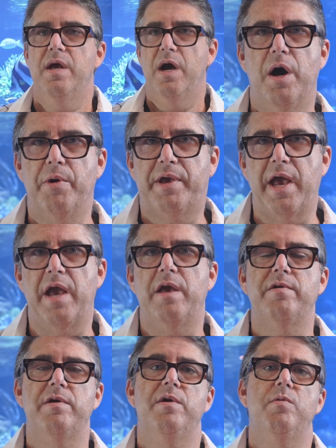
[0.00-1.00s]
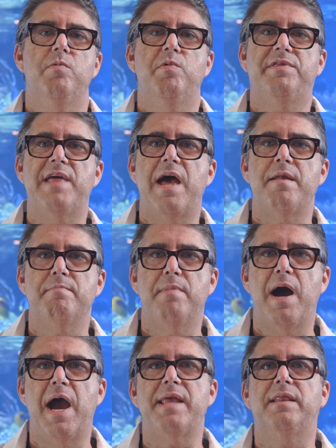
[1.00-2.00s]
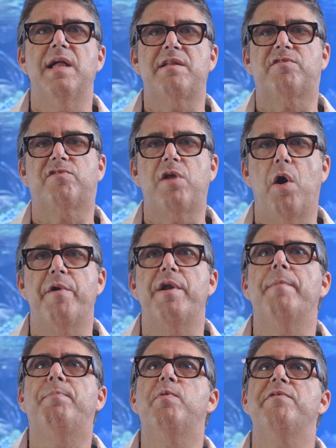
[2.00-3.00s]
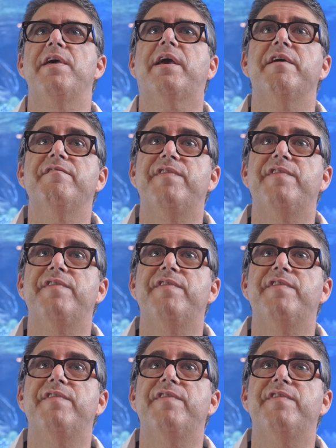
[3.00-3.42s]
Okay, with that in mind, let's start up with Ick and